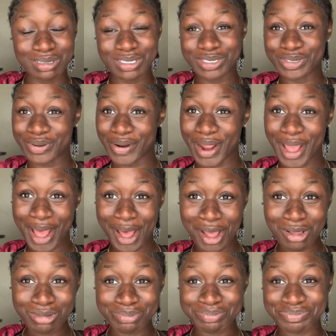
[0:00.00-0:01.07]

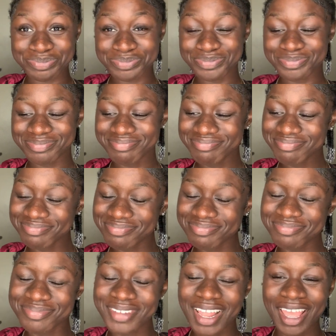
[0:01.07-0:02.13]
subscribe.
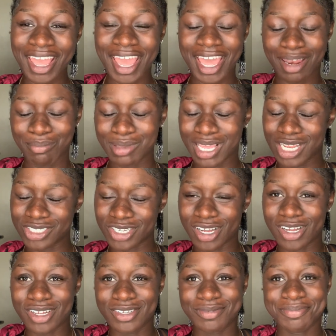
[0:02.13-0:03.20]
And I'm gonna catch
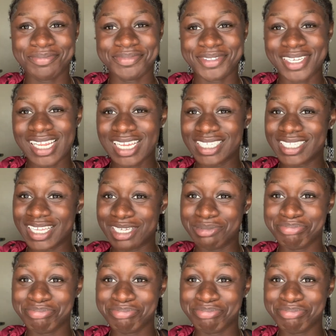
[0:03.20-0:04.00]
y'all next day.